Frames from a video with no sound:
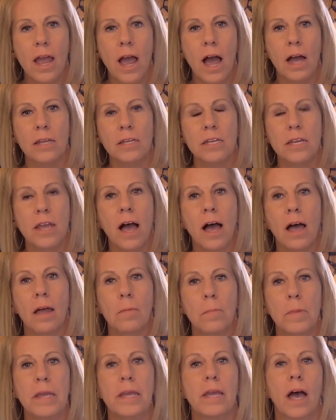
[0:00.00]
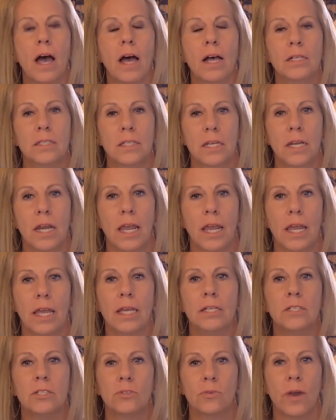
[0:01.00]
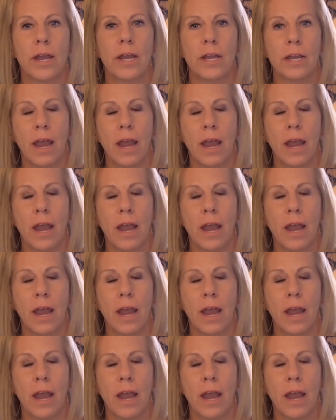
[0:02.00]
And yet, because it is right